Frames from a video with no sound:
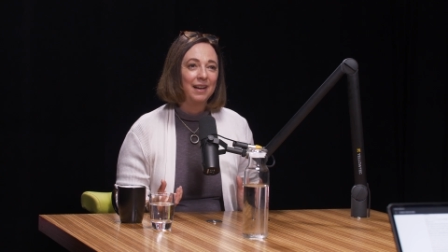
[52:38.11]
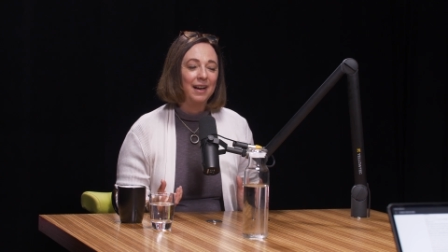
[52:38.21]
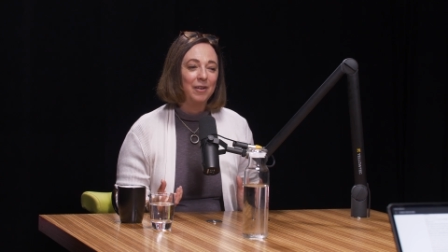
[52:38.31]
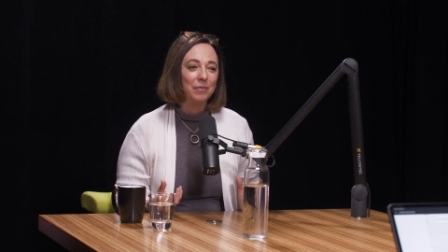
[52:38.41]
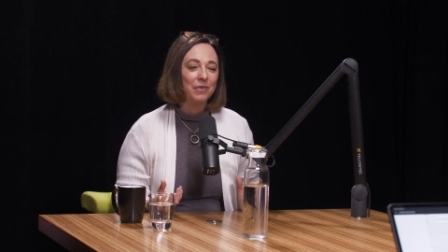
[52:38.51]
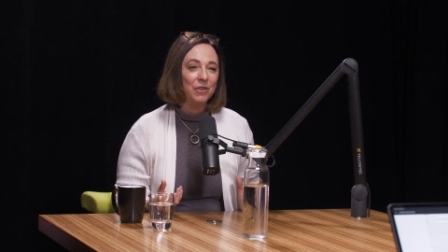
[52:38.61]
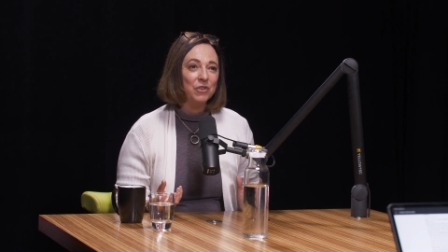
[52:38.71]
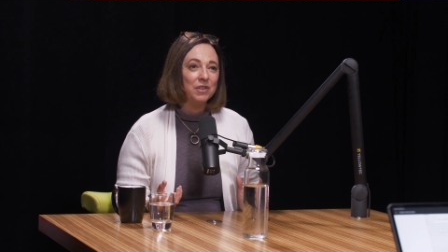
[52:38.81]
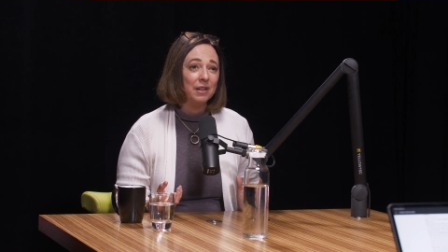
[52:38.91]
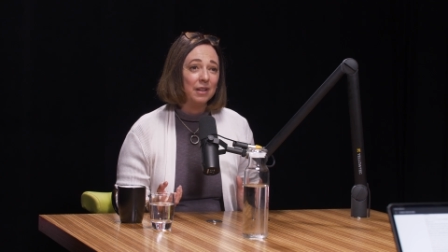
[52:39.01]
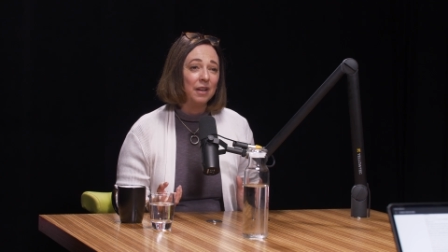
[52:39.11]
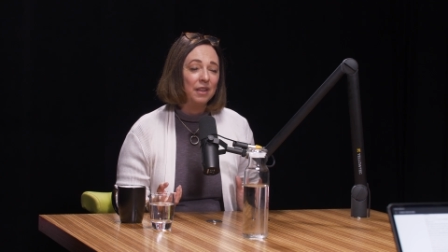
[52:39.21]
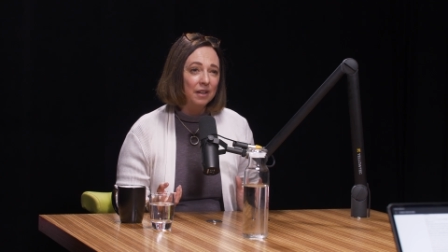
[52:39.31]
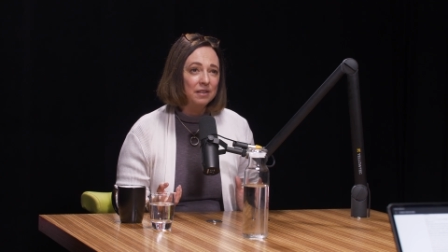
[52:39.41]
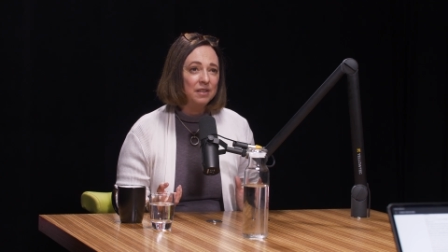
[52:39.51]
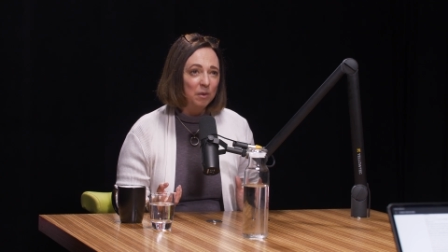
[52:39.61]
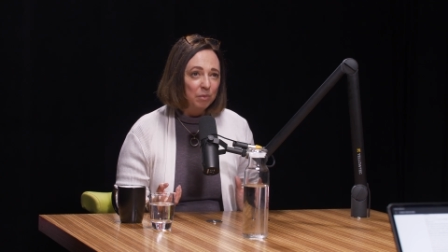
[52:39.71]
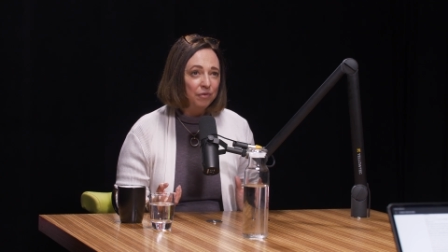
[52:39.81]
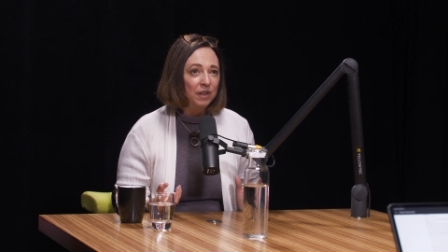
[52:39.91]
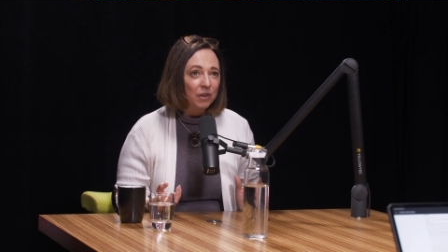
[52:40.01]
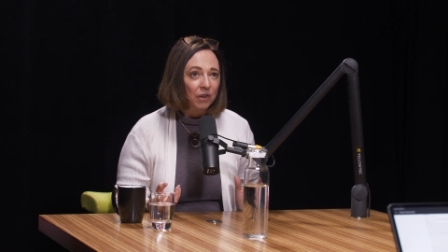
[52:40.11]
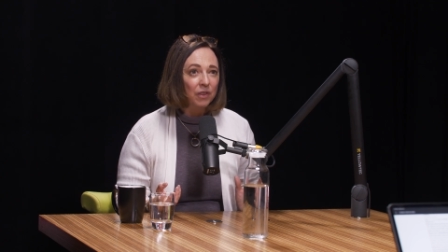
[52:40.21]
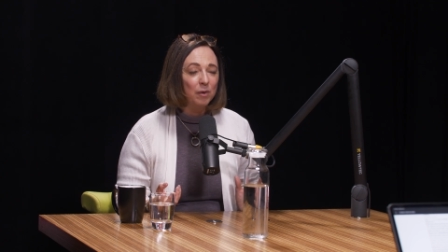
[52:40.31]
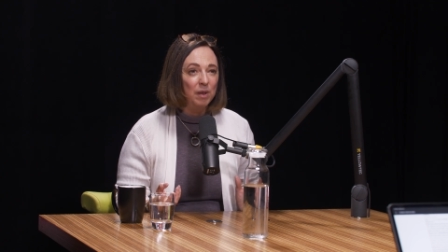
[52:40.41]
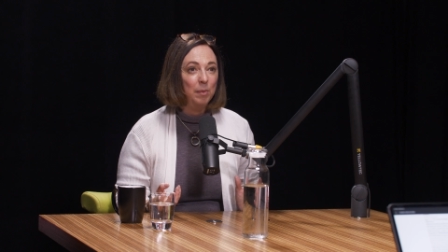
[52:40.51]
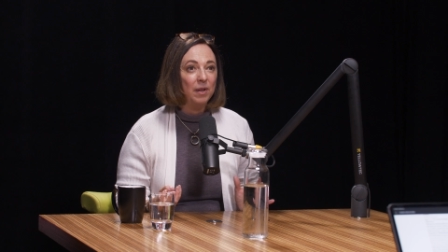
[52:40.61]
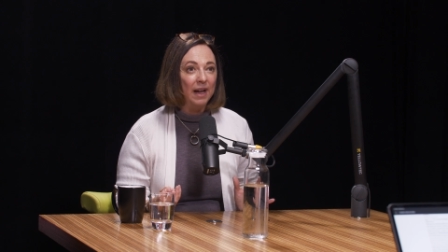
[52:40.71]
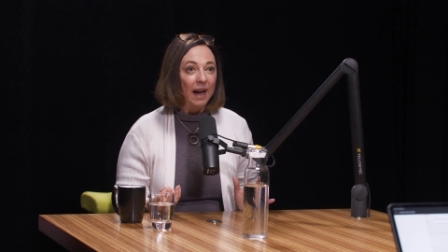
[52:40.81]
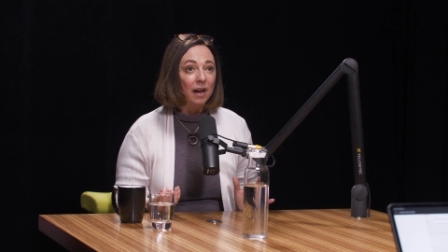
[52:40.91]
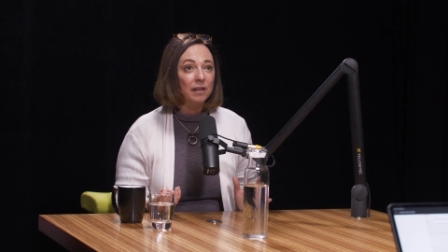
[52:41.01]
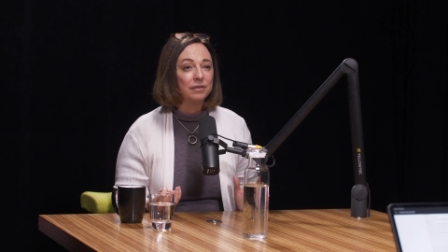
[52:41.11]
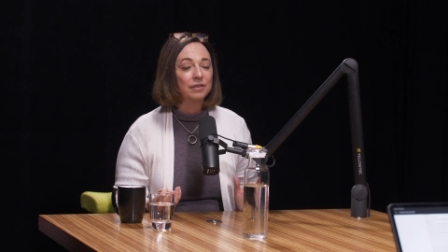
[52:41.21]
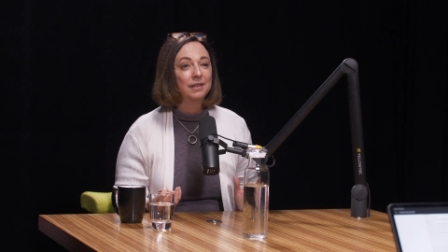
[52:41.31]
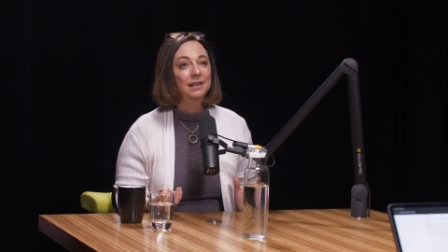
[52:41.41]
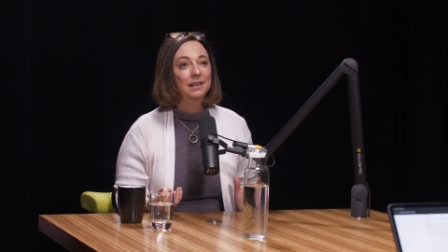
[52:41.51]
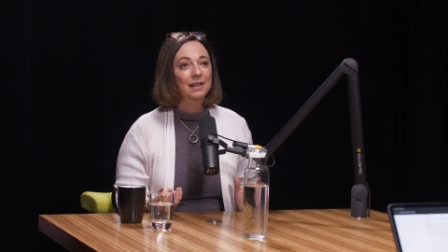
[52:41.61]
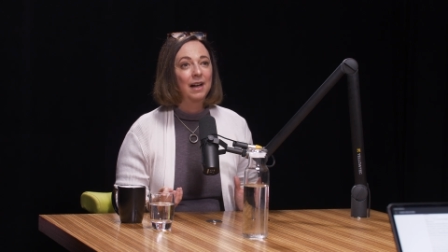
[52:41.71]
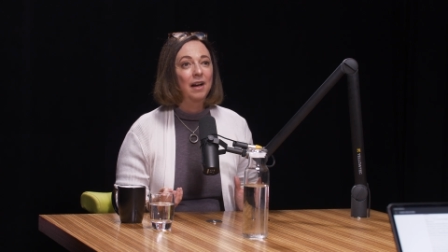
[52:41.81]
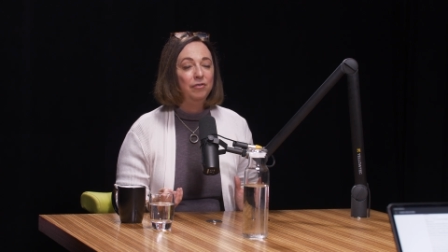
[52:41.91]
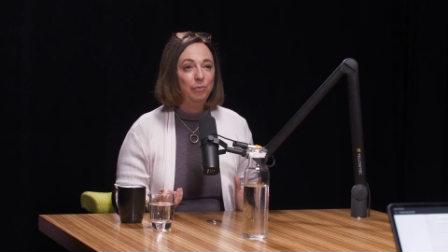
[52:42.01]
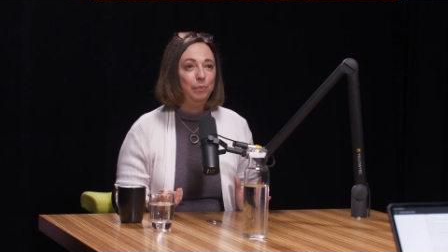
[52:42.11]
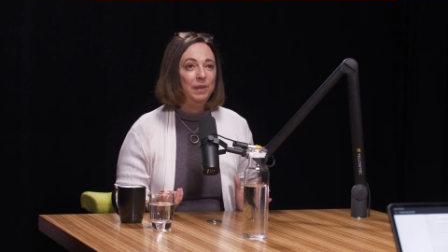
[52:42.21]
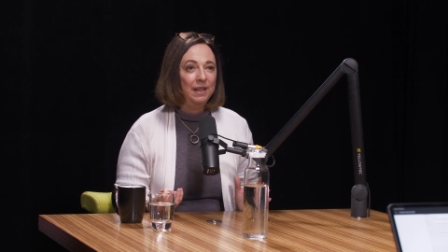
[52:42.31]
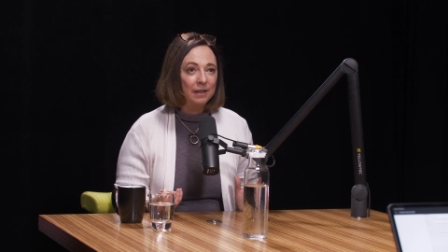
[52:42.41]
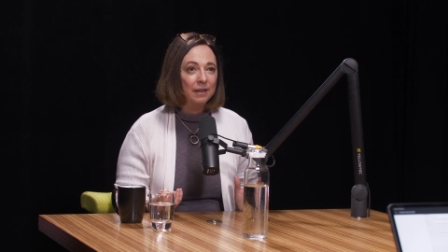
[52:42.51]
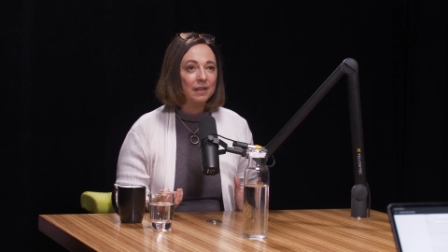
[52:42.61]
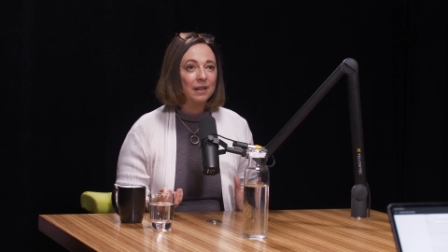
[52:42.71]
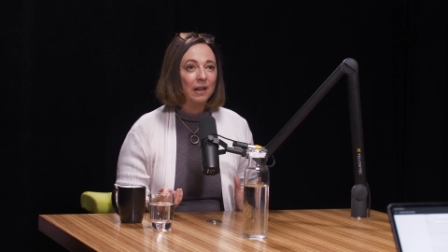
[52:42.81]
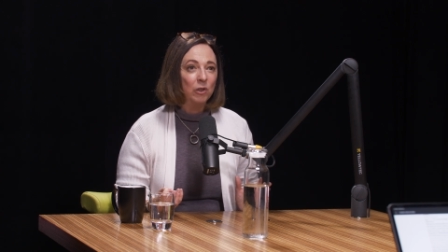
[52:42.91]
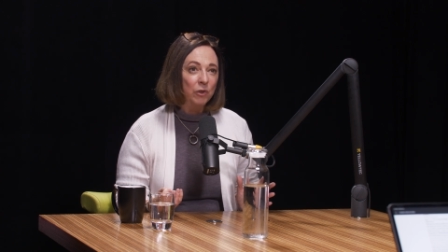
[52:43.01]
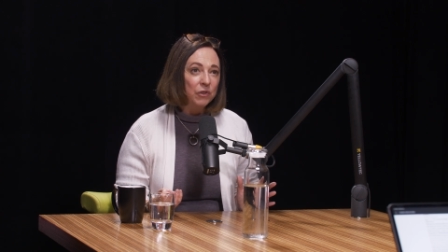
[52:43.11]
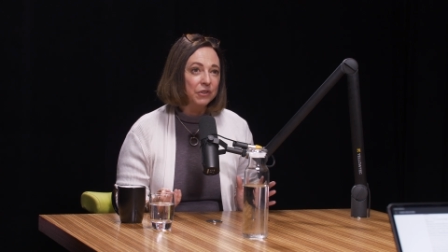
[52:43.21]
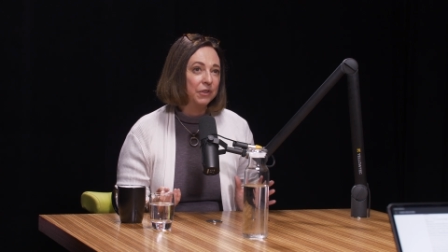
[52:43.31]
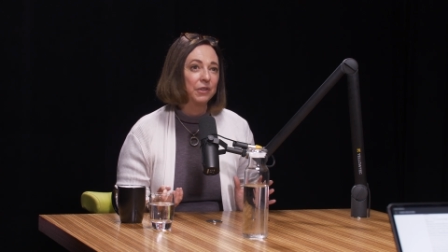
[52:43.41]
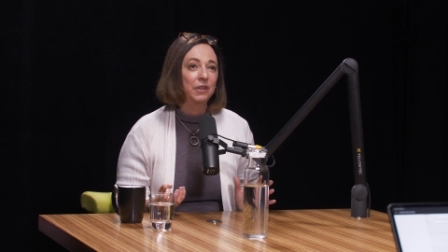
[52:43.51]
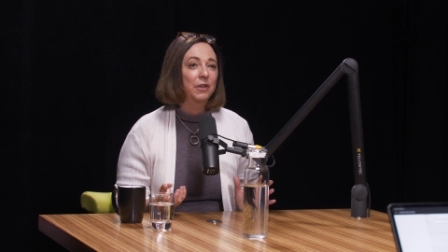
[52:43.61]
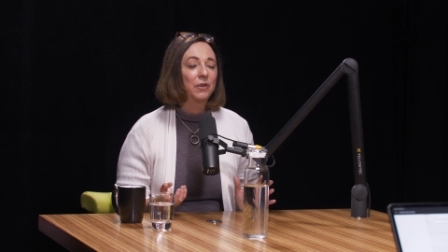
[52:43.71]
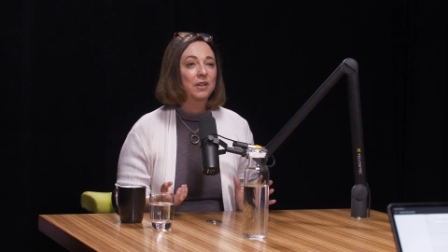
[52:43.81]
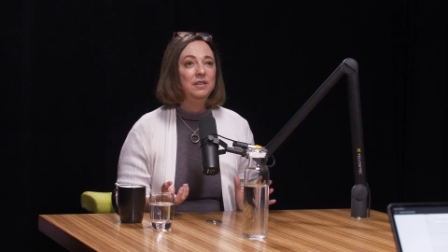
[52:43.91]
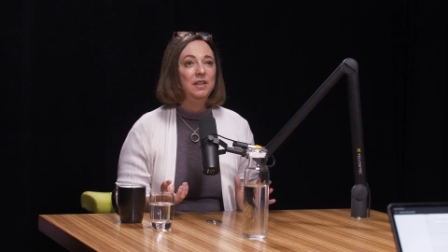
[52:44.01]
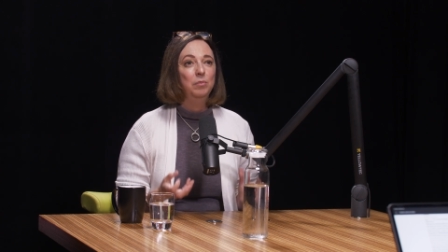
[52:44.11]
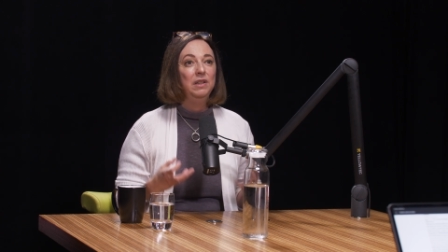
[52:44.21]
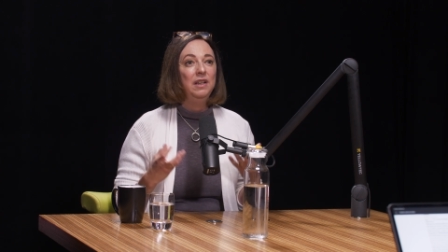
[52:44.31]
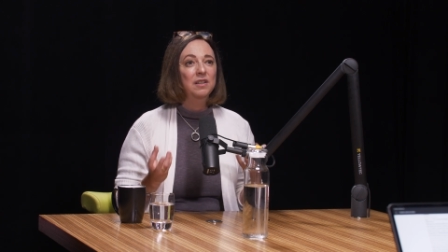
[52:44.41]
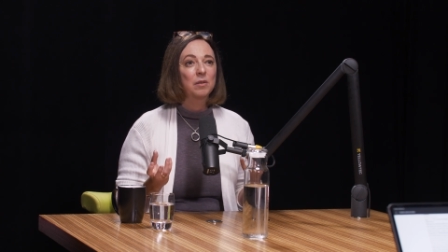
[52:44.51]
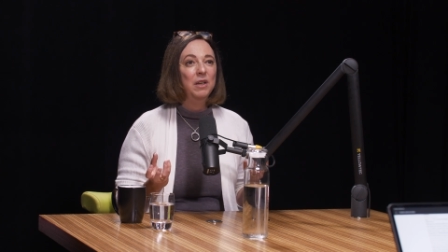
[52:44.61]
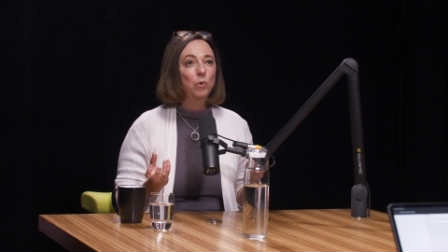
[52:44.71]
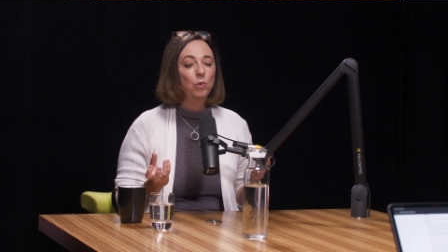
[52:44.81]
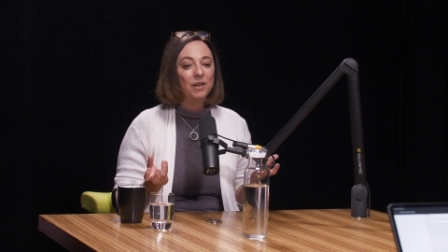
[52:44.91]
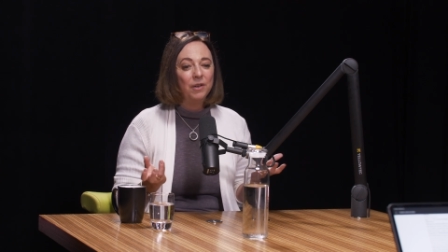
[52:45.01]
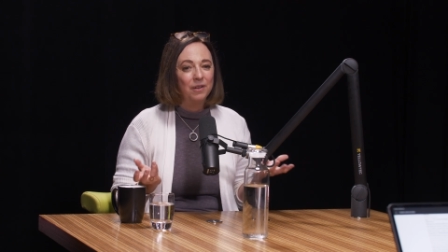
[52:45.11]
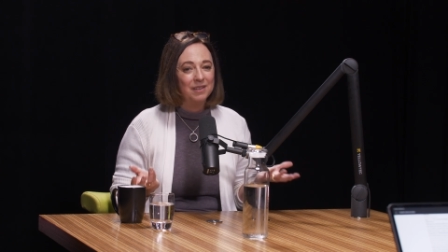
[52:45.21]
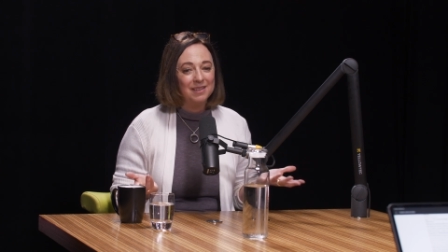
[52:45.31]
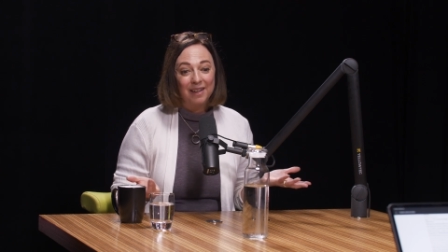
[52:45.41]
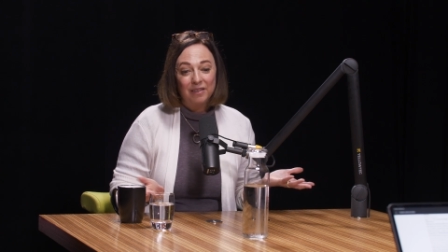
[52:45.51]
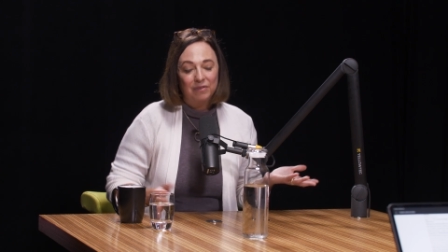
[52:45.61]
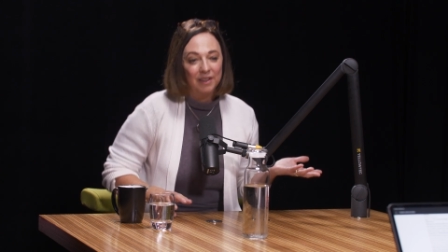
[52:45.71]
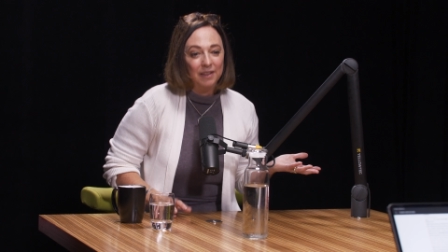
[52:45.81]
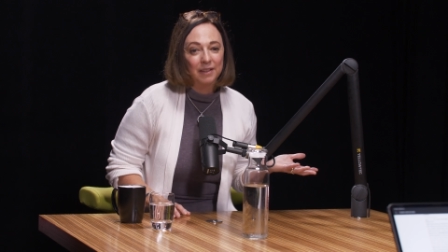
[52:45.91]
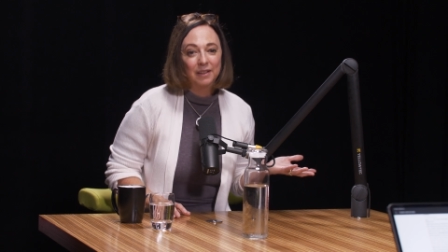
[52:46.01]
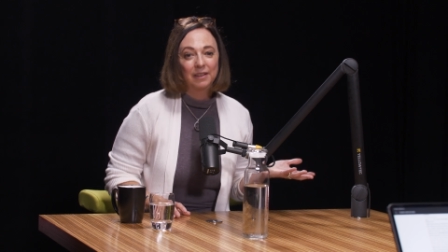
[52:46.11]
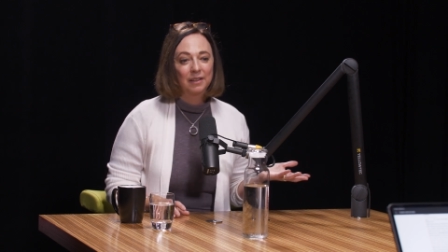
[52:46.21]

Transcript: Um, there's, I think, a deep fear that people have of being a loser, mm-hmm. you know, mm-hmm. and a deep need to be a winner instead of like,